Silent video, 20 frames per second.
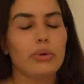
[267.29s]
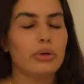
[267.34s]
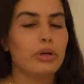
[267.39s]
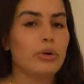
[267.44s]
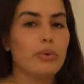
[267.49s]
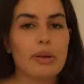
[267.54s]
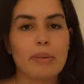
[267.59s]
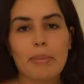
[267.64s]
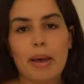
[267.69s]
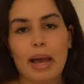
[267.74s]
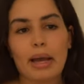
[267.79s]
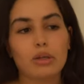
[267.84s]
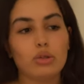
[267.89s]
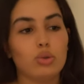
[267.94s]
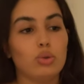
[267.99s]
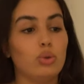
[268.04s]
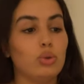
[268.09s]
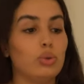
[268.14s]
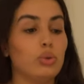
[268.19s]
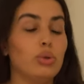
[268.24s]
you're going back
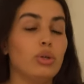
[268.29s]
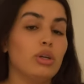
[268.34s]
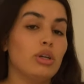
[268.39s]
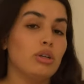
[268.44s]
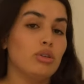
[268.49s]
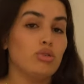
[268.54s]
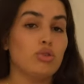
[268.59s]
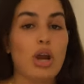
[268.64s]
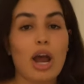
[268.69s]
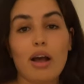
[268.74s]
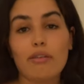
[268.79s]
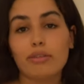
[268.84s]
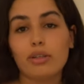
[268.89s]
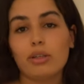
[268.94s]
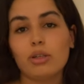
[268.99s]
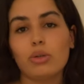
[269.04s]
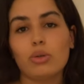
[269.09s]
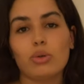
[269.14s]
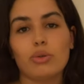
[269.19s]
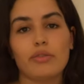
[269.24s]
to
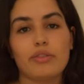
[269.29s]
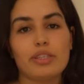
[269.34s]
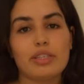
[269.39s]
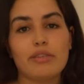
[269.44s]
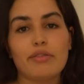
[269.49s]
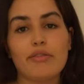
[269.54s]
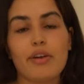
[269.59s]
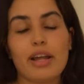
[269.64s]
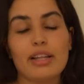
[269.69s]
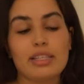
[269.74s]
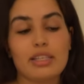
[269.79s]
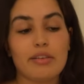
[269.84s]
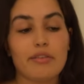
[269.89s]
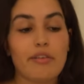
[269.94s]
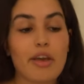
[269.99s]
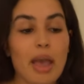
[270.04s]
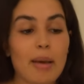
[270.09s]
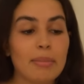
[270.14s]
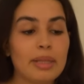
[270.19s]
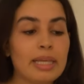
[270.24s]
travel or visit friends and
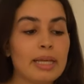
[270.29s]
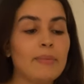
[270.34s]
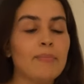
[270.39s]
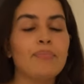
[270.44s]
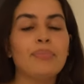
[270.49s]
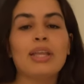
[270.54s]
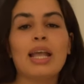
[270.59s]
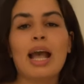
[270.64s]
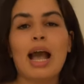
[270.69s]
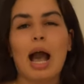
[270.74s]
family,